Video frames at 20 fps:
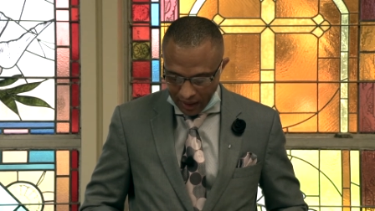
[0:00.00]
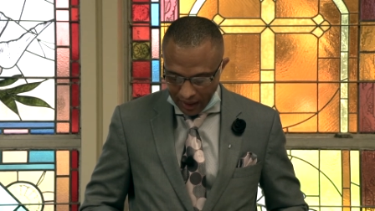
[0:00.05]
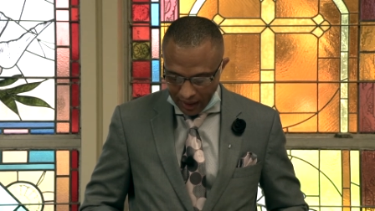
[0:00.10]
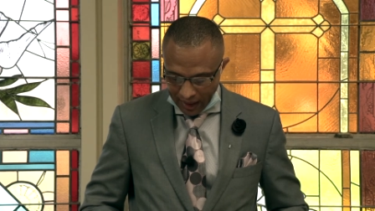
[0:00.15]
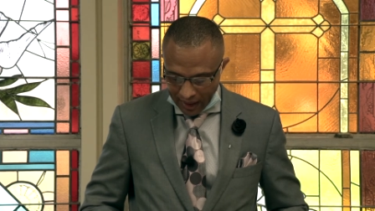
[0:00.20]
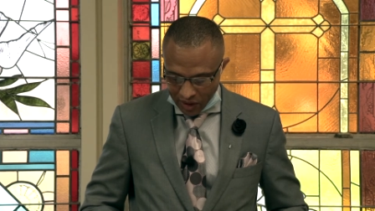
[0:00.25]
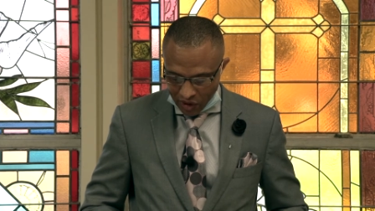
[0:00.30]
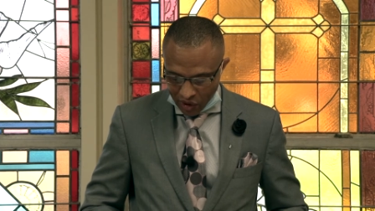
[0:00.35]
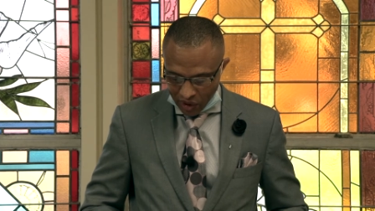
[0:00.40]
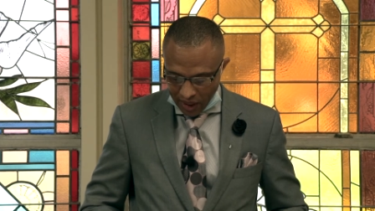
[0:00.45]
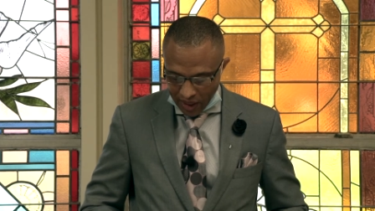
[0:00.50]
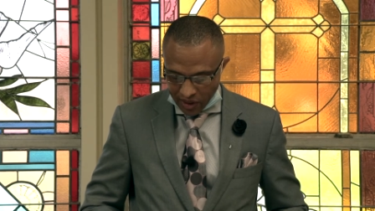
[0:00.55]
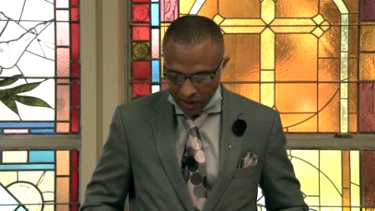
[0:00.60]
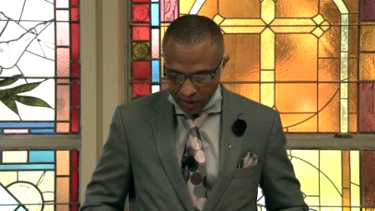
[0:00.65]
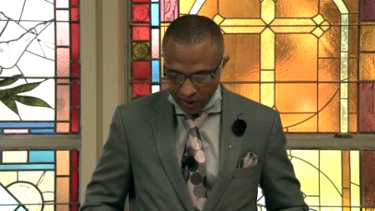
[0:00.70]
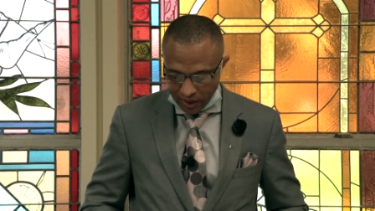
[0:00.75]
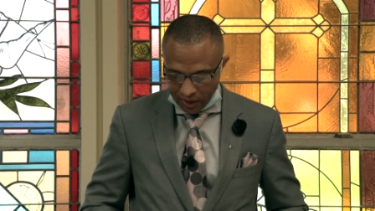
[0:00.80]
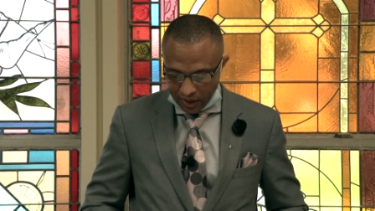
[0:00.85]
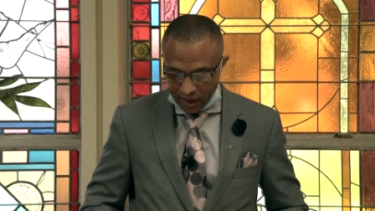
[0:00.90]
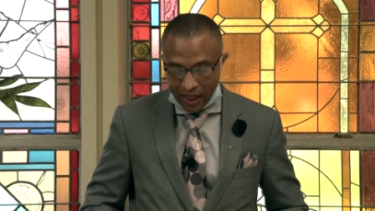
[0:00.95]
and
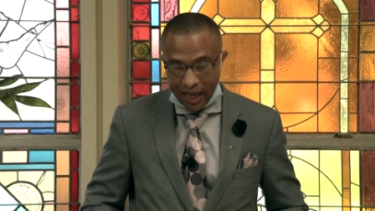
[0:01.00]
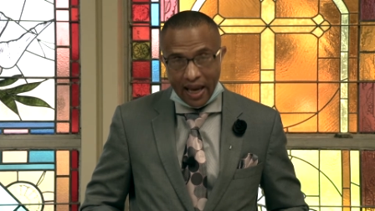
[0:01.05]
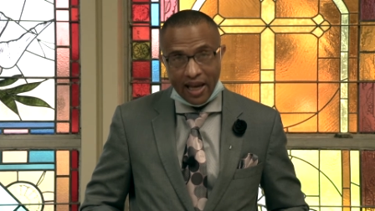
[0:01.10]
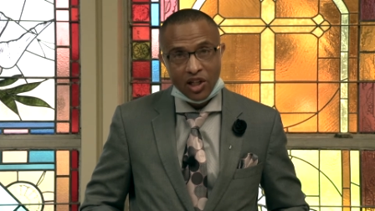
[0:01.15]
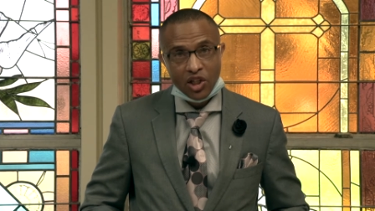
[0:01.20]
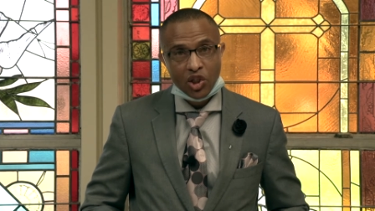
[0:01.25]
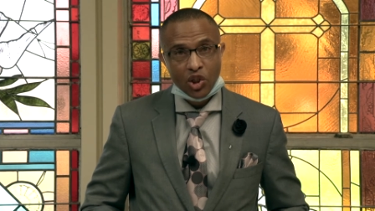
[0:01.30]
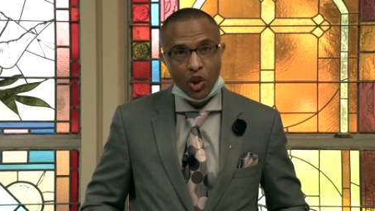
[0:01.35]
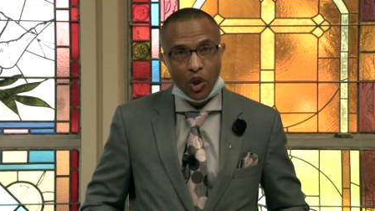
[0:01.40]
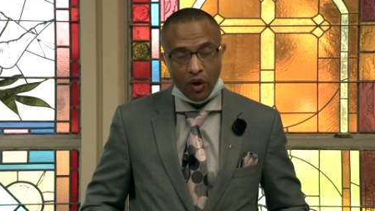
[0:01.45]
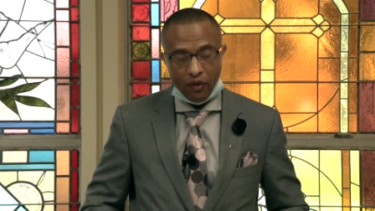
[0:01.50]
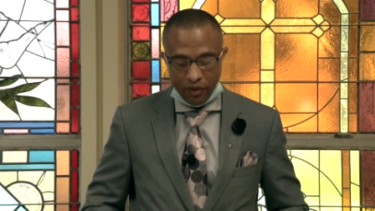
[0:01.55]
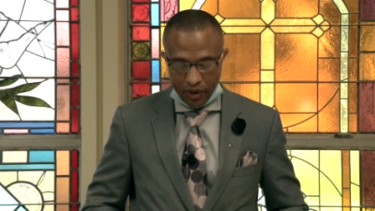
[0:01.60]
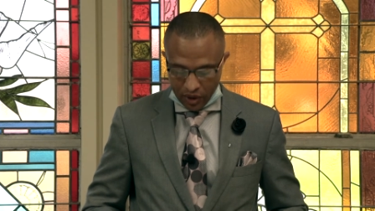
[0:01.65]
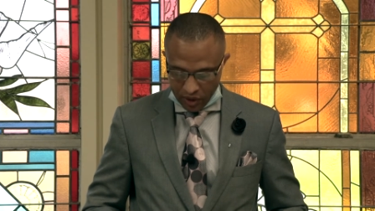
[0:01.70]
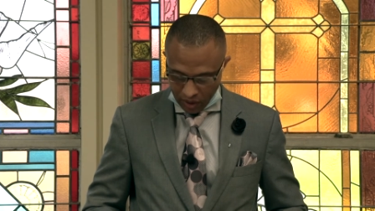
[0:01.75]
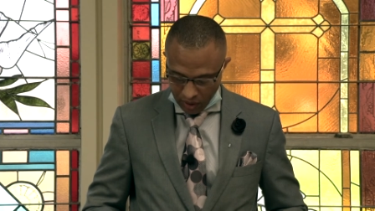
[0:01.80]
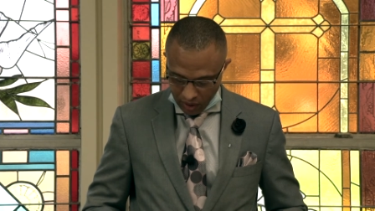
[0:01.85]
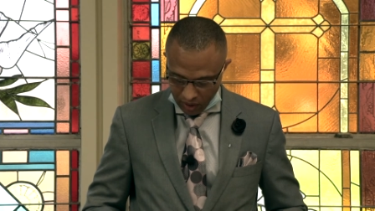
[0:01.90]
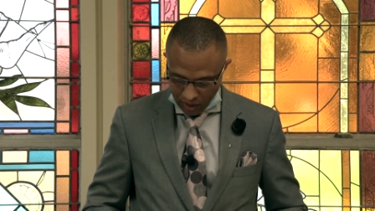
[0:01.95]
justly as
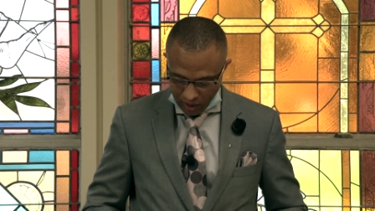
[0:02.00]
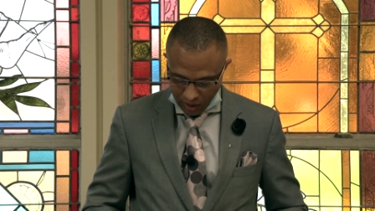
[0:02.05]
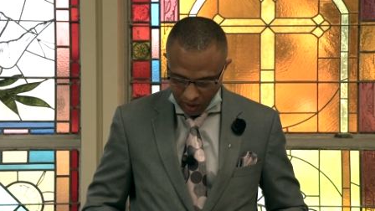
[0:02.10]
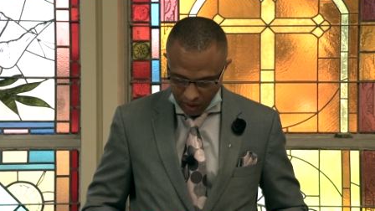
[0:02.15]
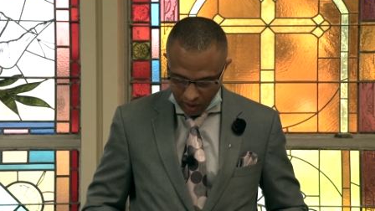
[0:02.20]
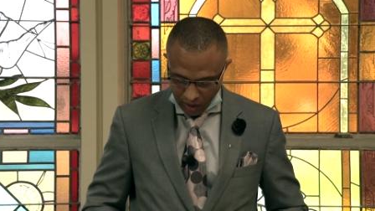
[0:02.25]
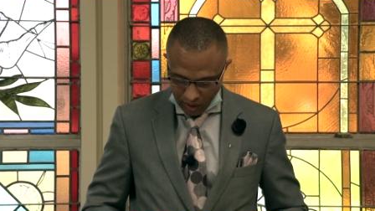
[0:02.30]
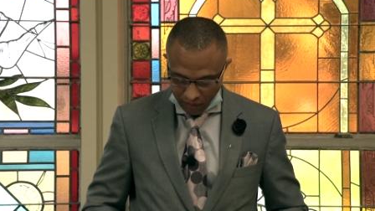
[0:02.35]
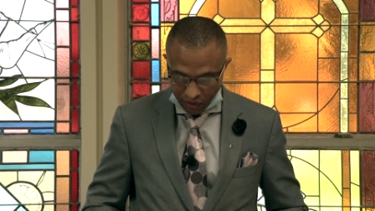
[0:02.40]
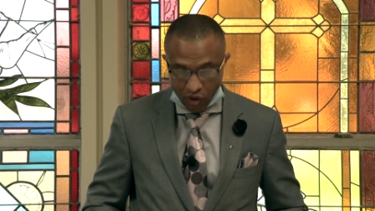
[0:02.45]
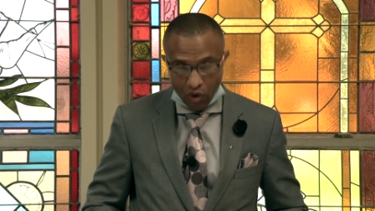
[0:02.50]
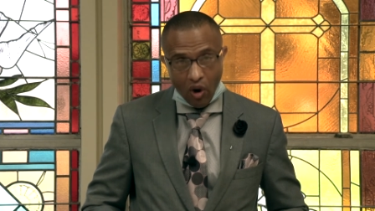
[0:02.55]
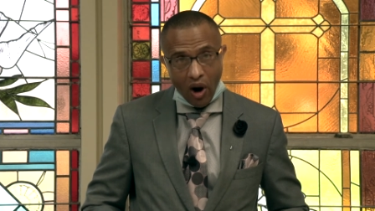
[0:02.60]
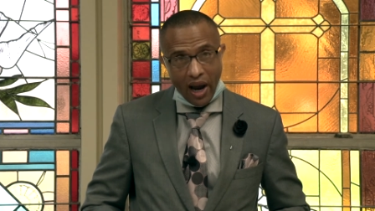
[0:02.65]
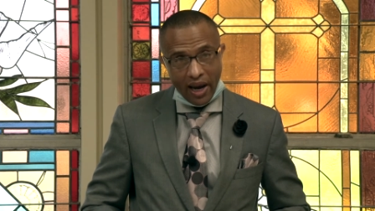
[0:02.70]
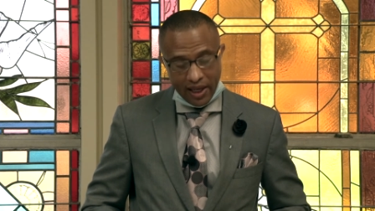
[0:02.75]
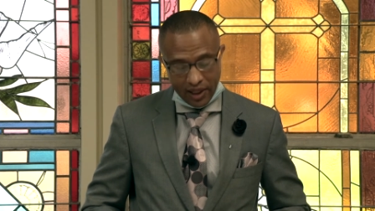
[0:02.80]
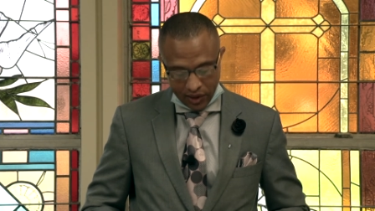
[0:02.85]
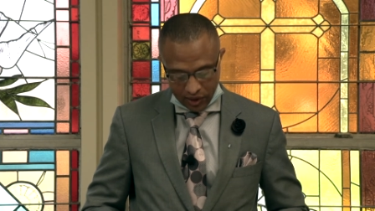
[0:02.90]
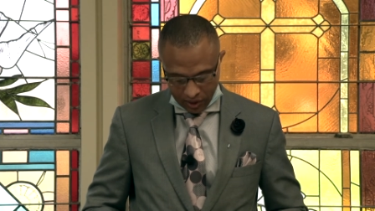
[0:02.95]
servants of
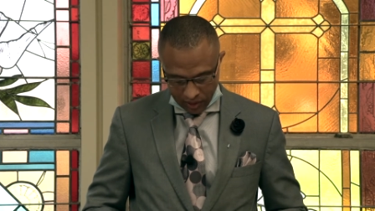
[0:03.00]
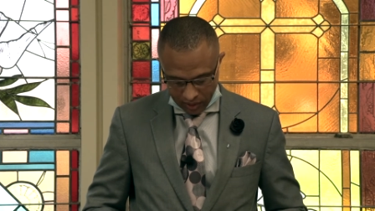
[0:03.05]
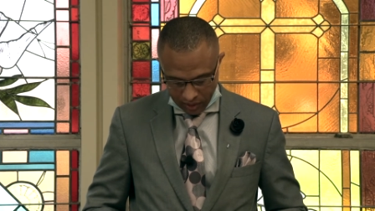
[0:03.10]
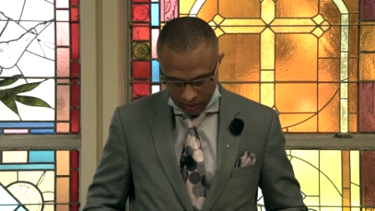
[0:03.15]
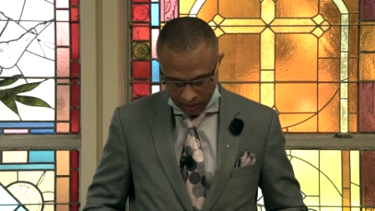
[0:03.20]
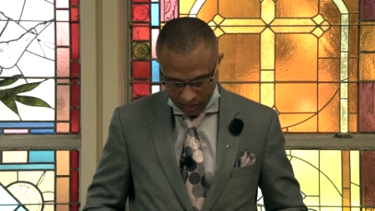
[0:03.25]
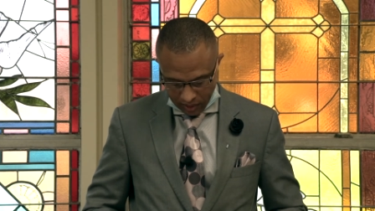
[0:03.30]
Christ.